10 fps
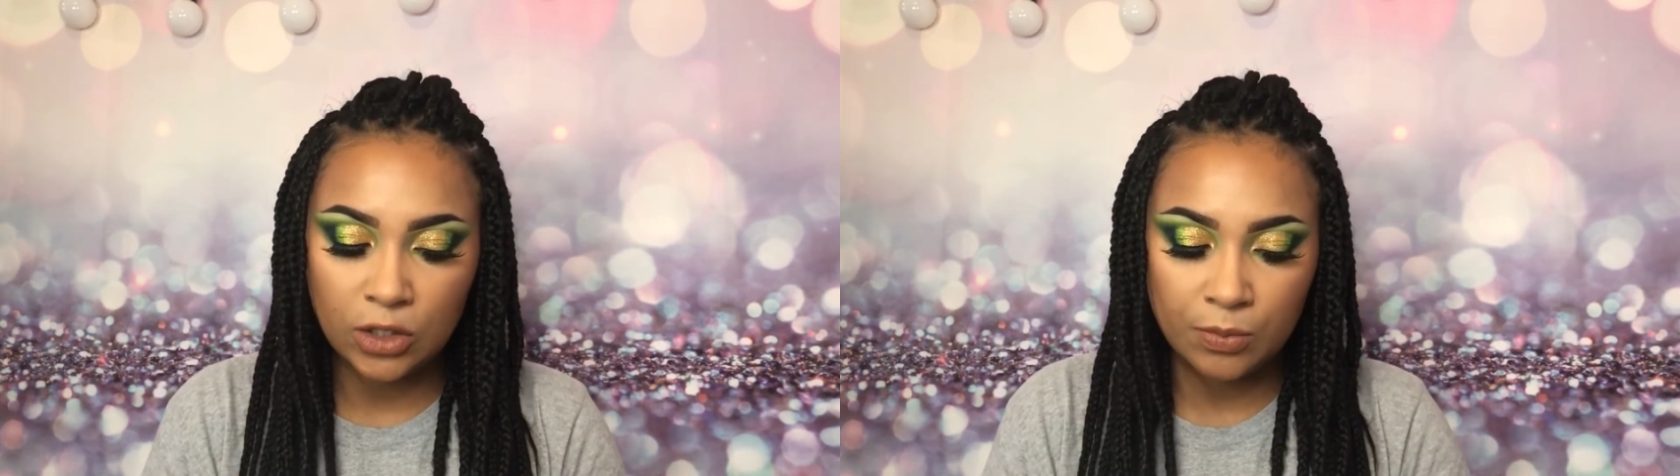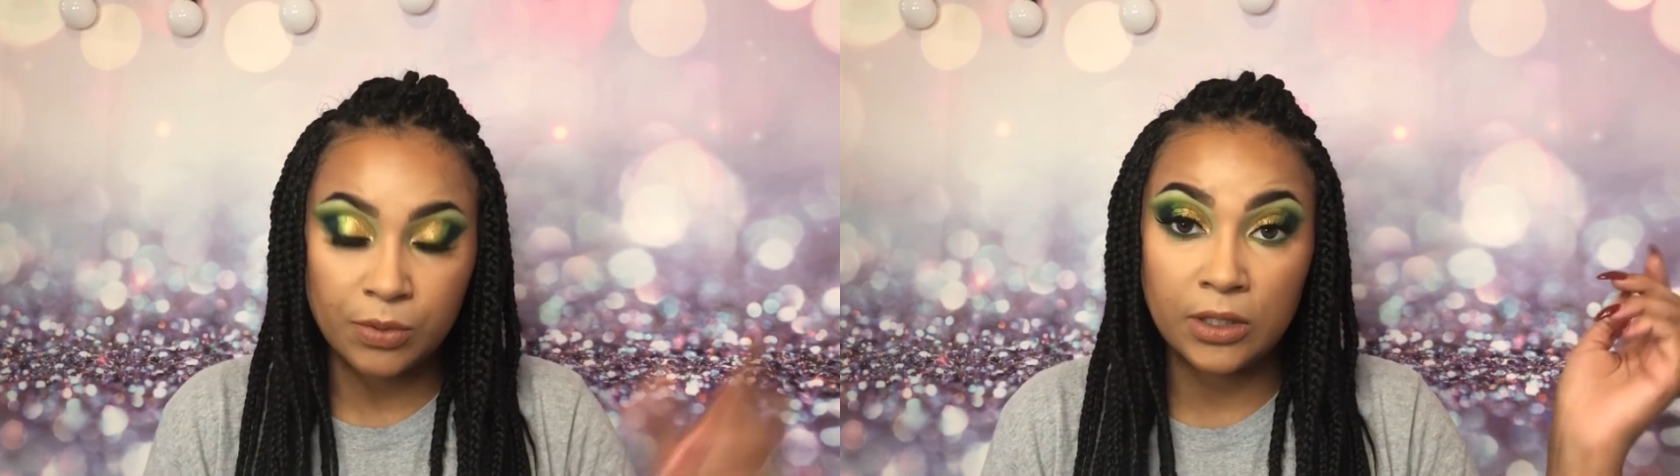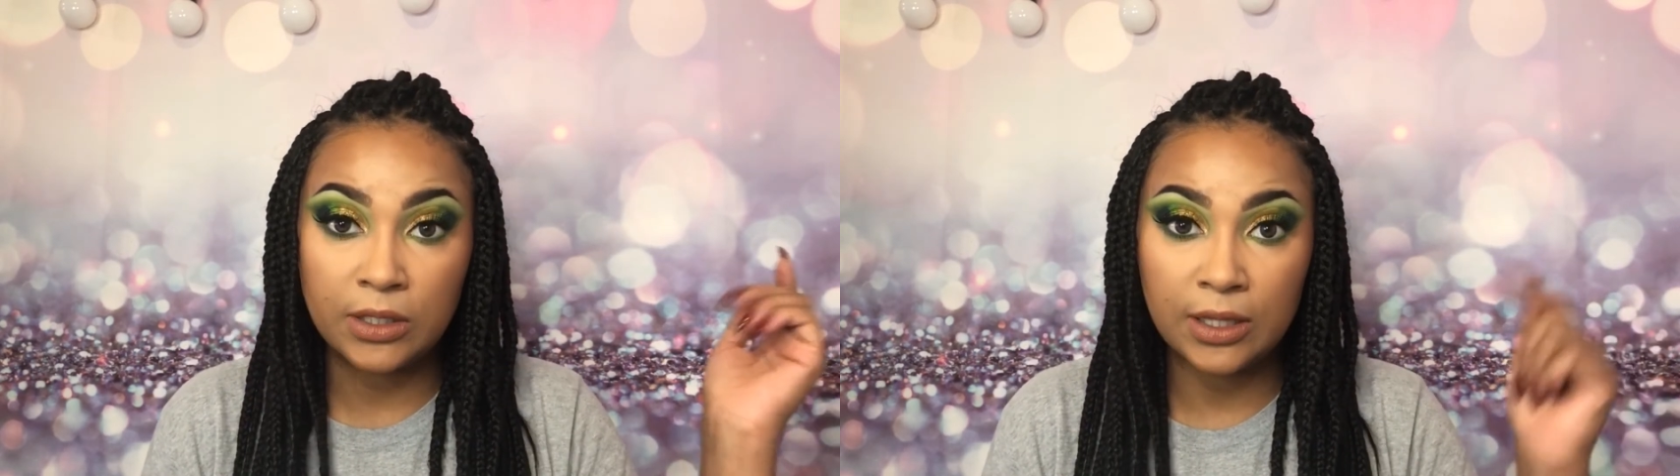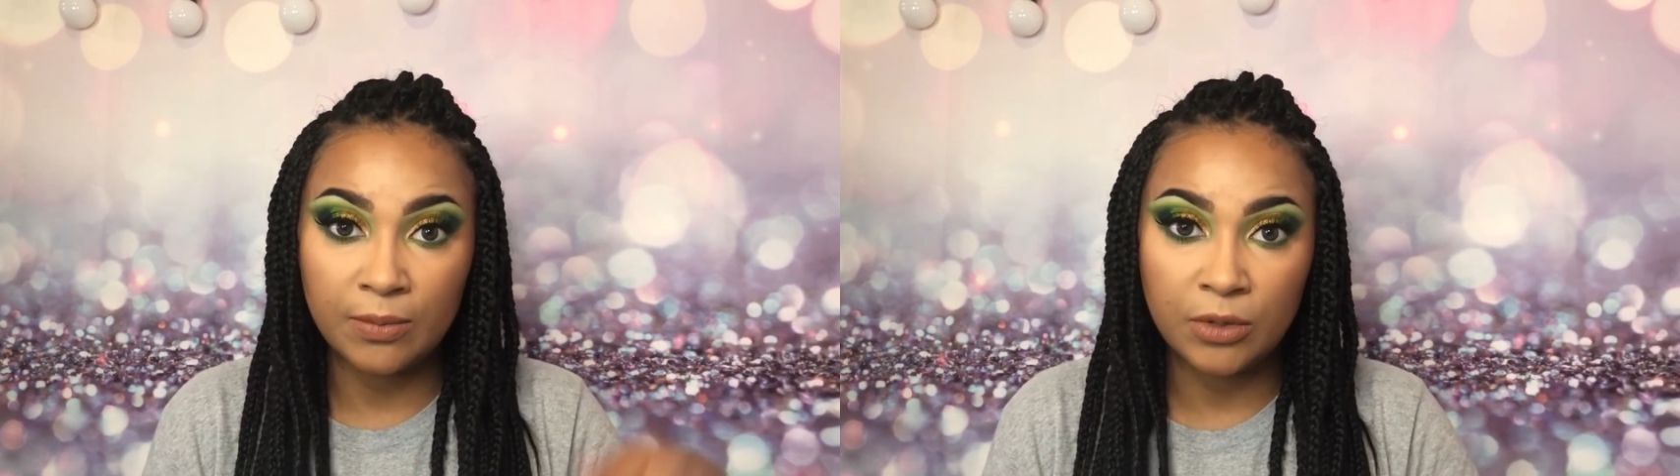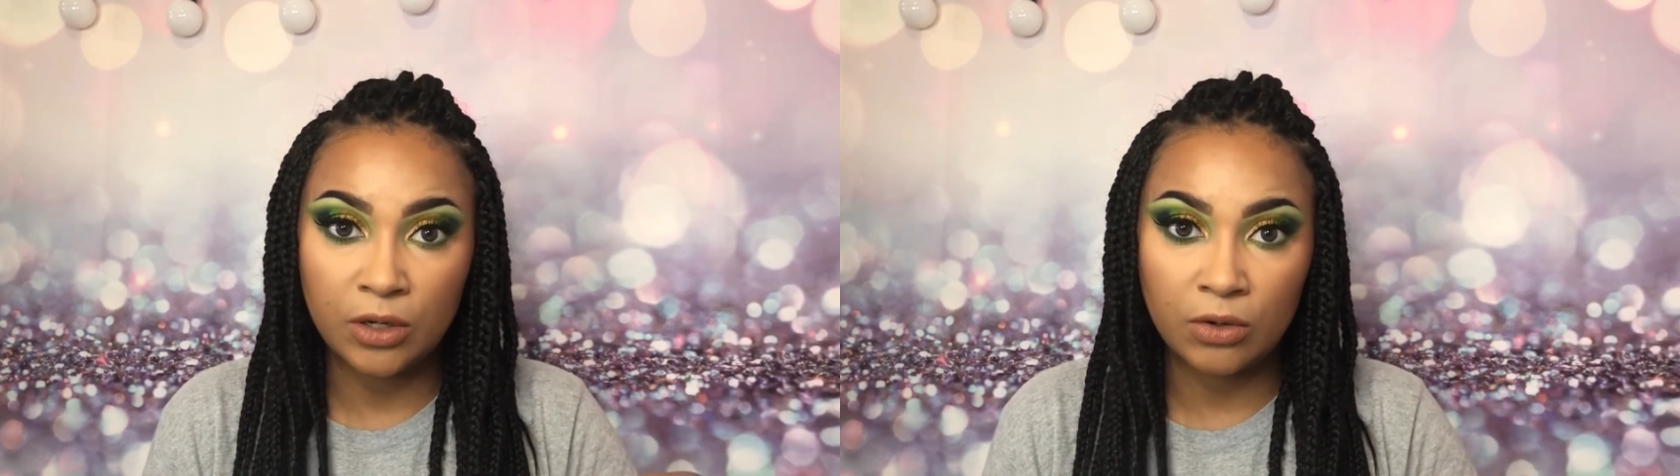just please let
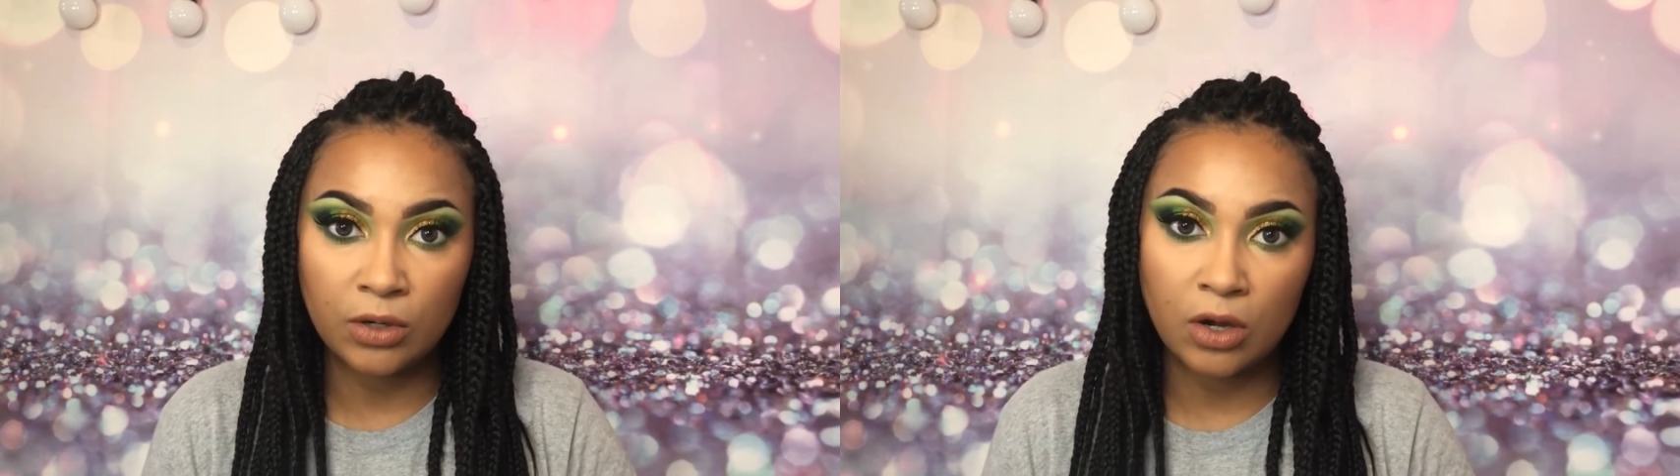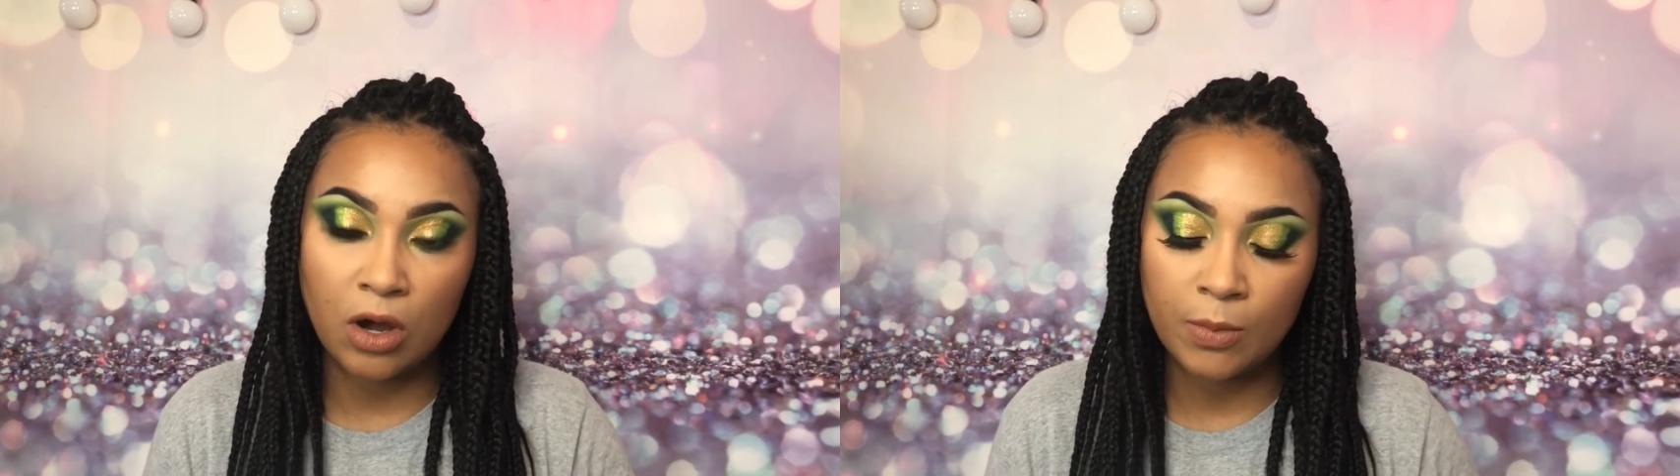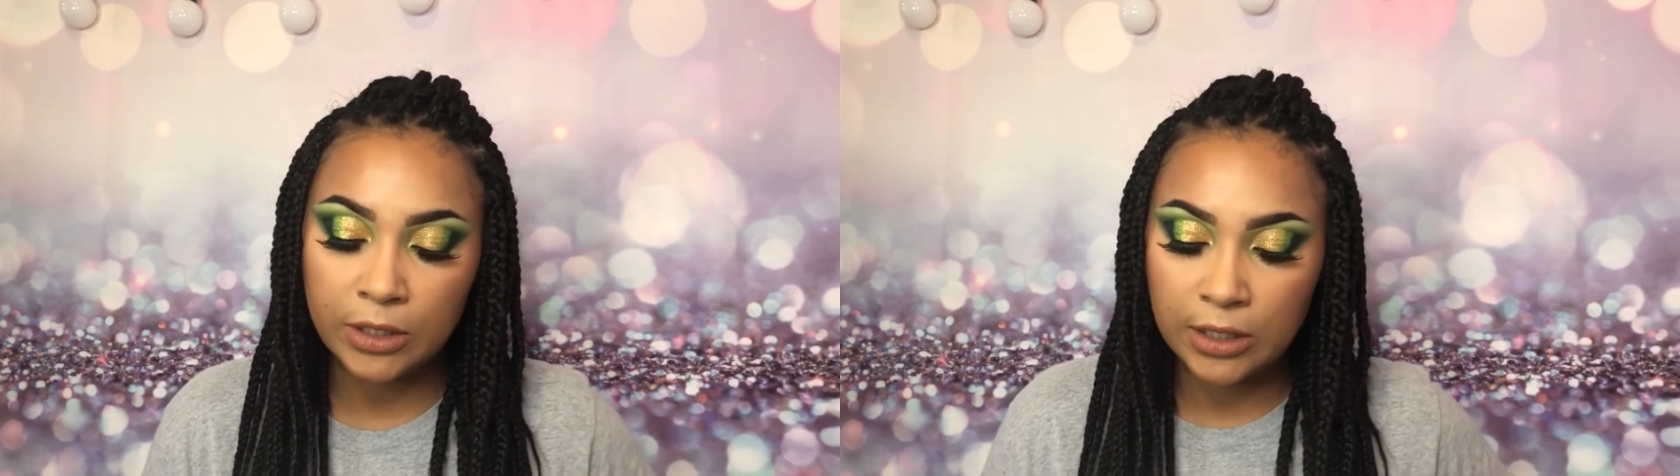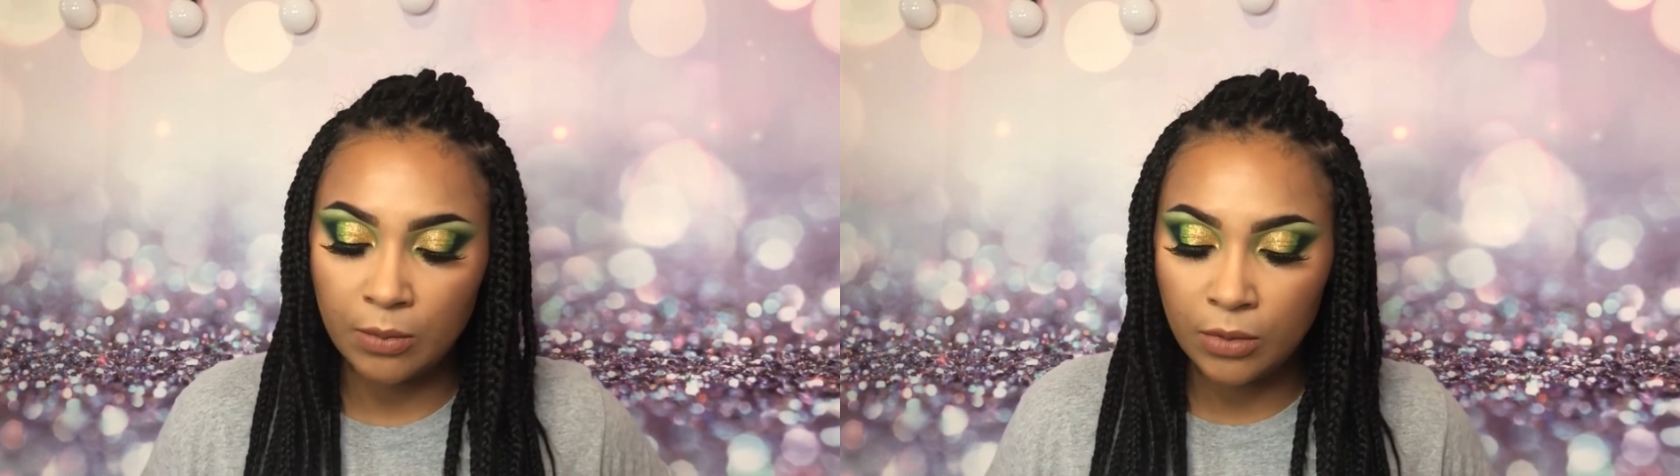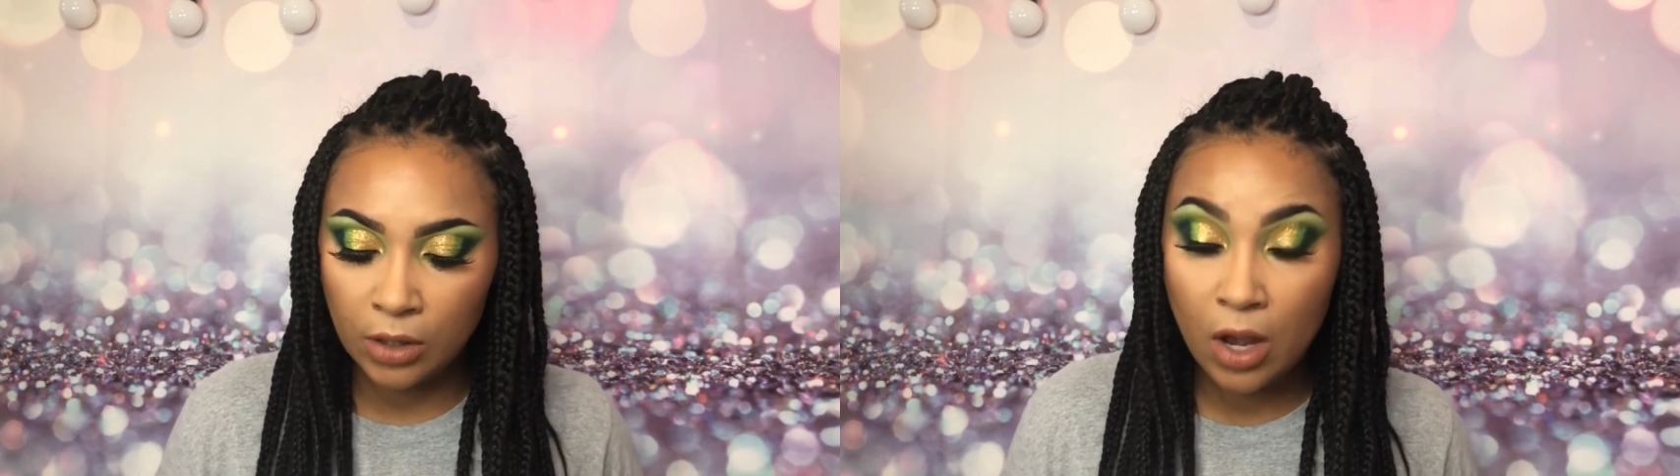me know in the comments
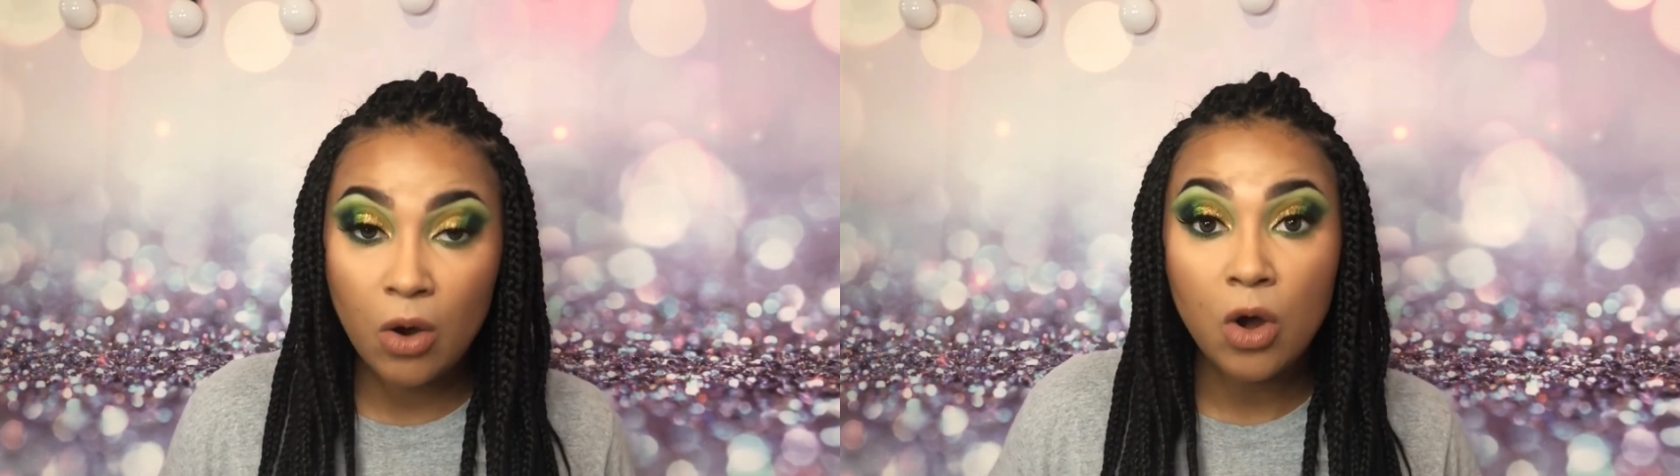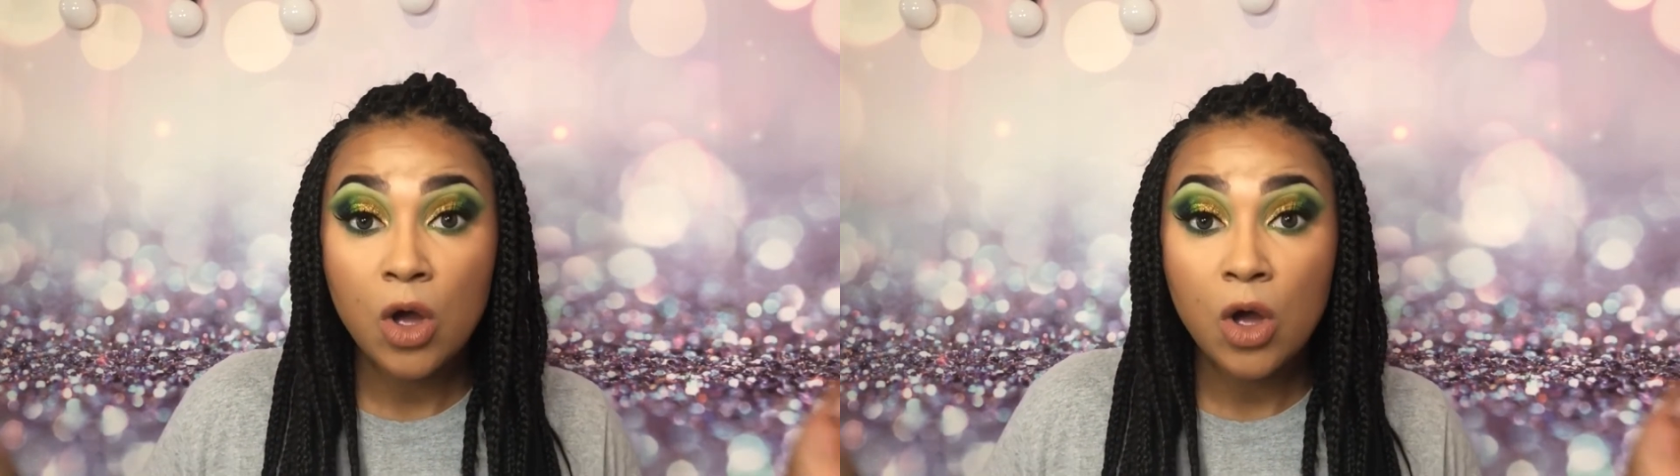down below,